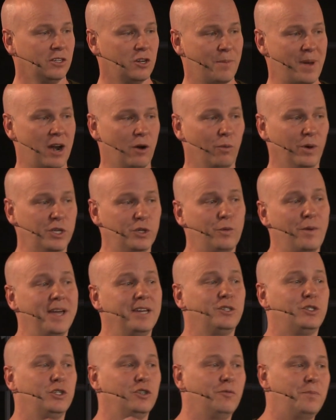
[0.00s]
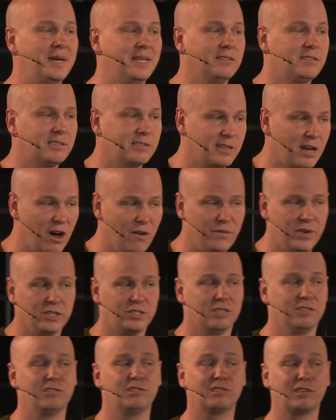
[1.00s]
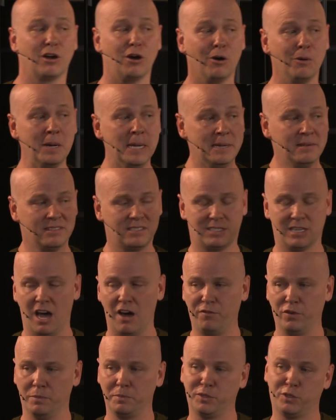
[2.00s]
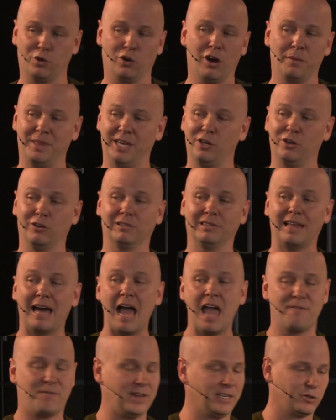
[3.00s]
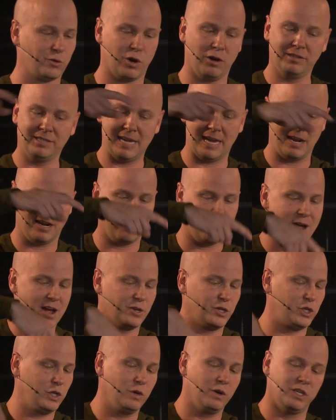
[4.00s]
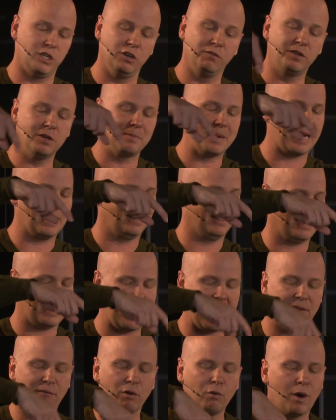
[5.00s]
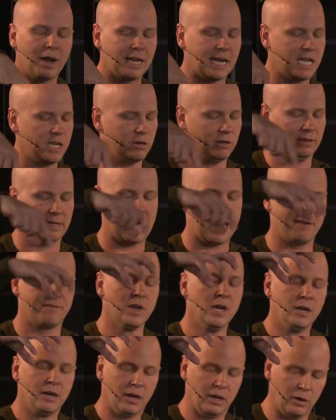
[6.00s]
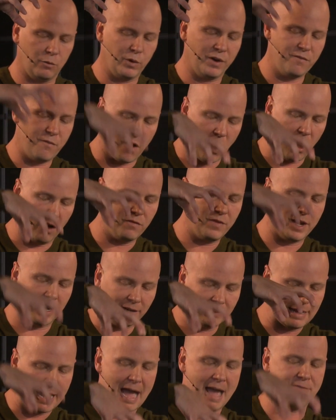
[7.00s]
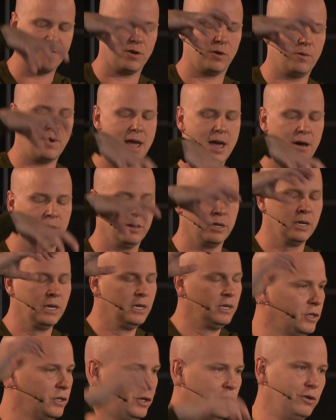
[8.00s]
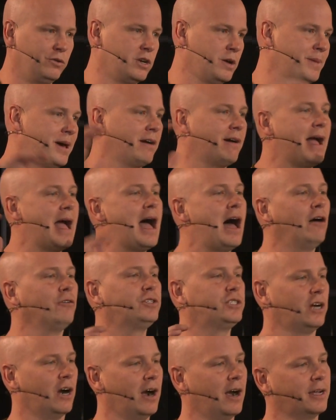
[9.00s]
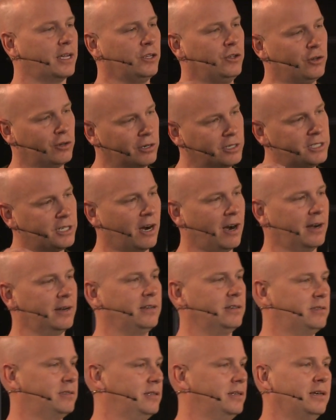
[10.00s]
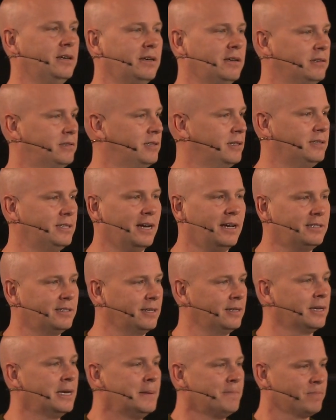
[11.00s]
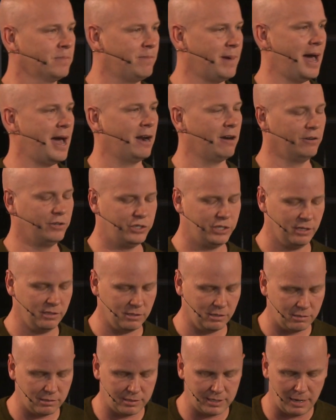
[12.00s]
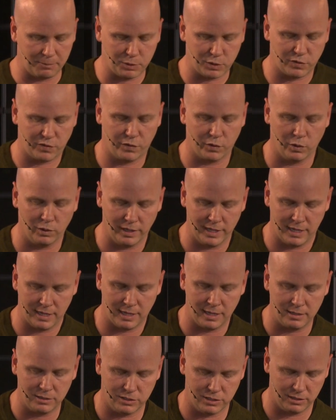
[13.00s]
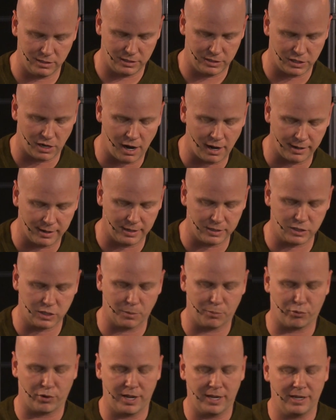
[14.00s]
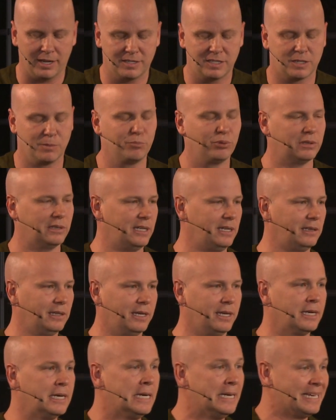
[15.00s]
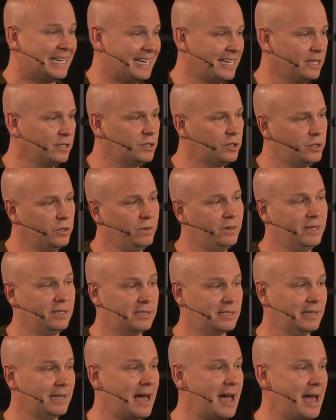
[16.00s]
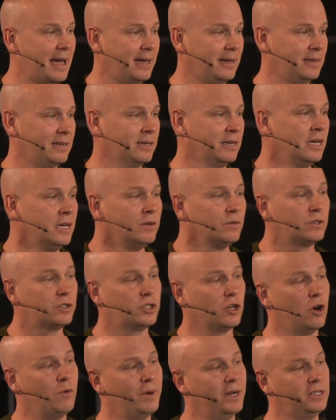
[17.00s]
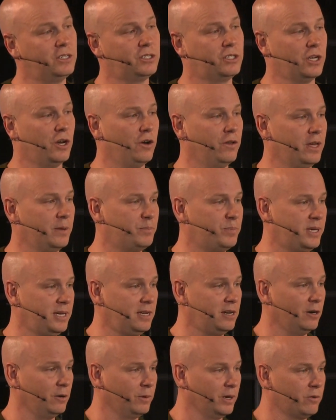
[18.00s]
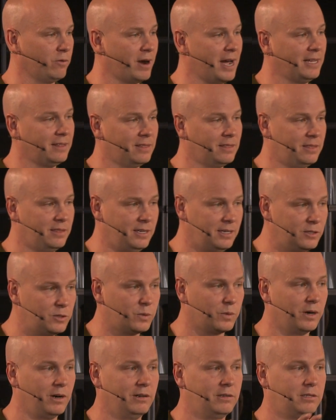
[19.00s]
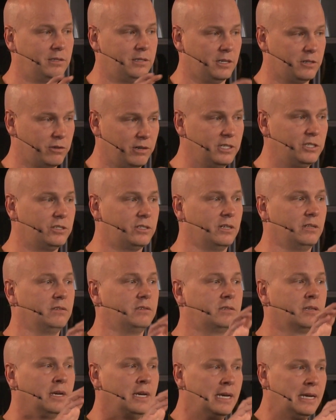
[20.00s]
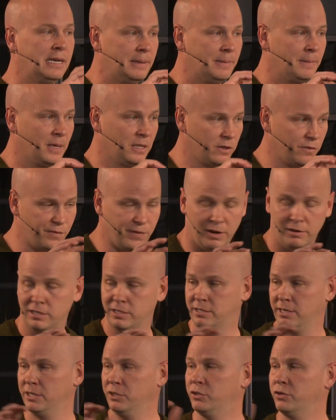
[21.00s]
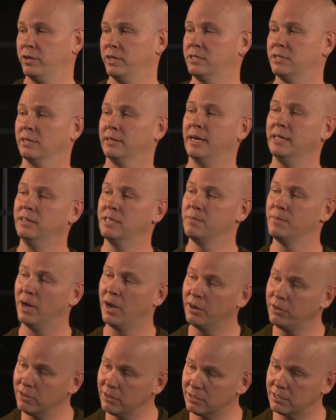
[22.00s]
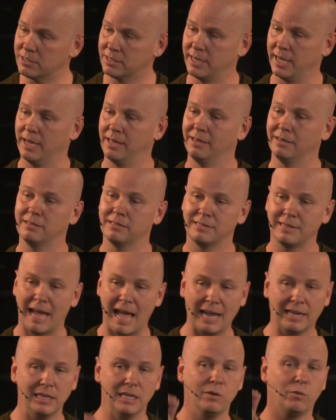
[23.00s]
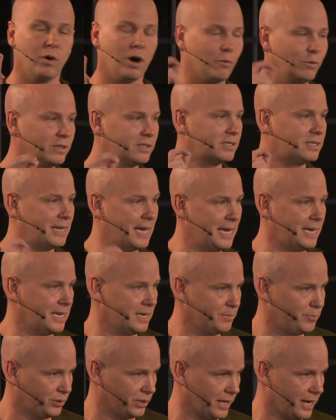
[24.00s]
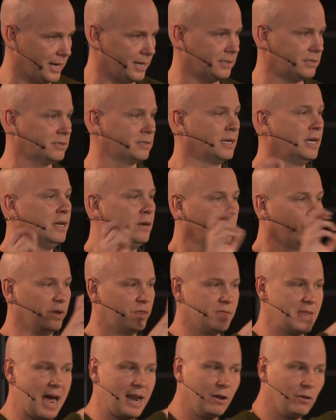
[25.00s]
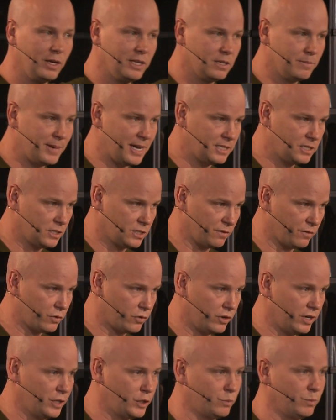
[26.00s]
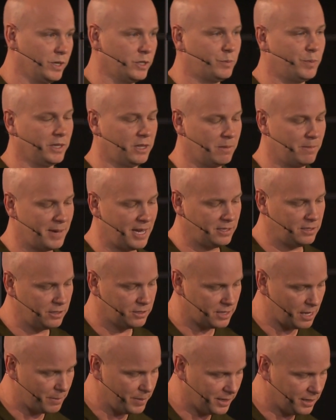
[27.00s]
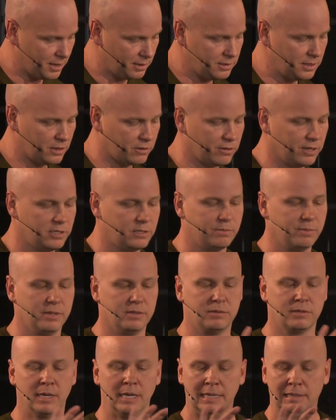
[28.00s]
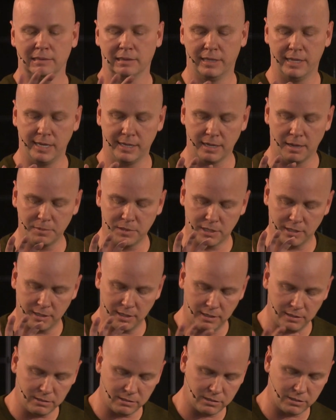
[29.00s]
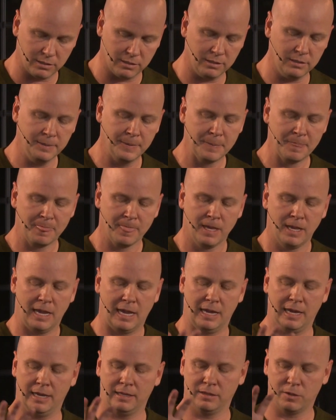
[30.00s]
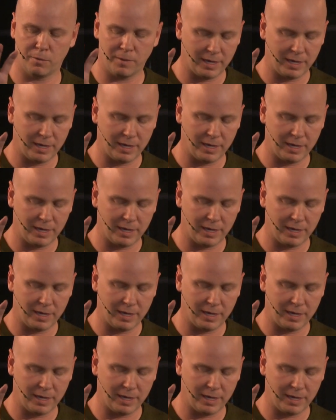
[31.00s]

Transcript: no matter which ways you've been selfish and so self-absorbed that your life has rotated around you and you've demanded that everyone in your life revolve their life around you, no matter how dark your darkness is, it doesn't matter. Jesus steps fully into the darkness to bring us completely into his light. So much so that Peter would write these words to Christians in the first century to let them understand exactly what was taking place with not only the message of Christmas, but the message that begins at Christmas leading up to Easter and the